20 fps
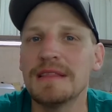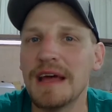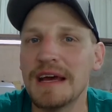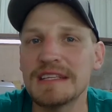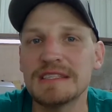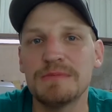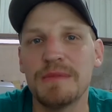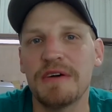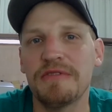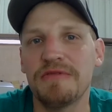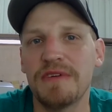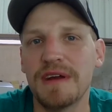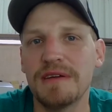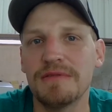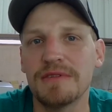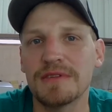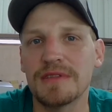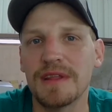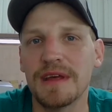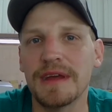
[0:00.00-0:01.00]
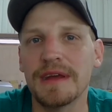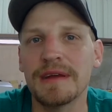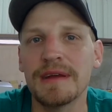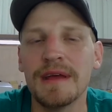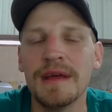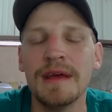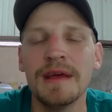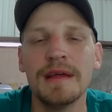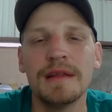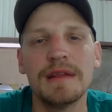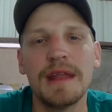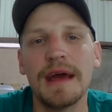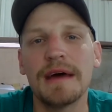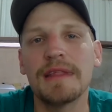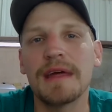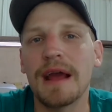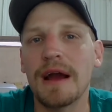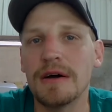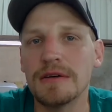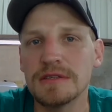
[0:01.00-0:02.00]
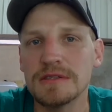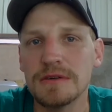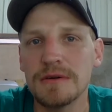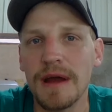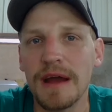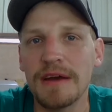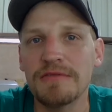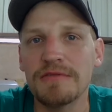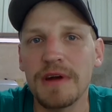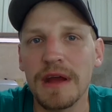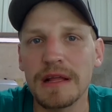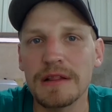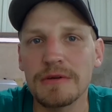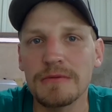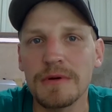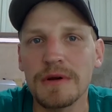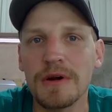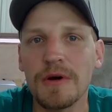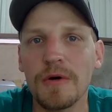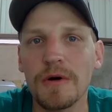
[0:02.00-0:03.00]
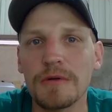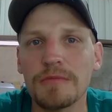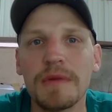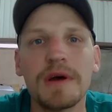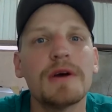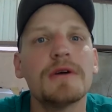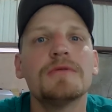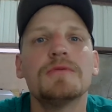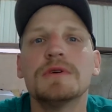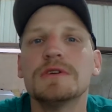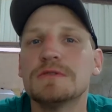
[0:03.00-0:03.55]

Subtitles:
That's my favorite thing. Now they also have regular record mode,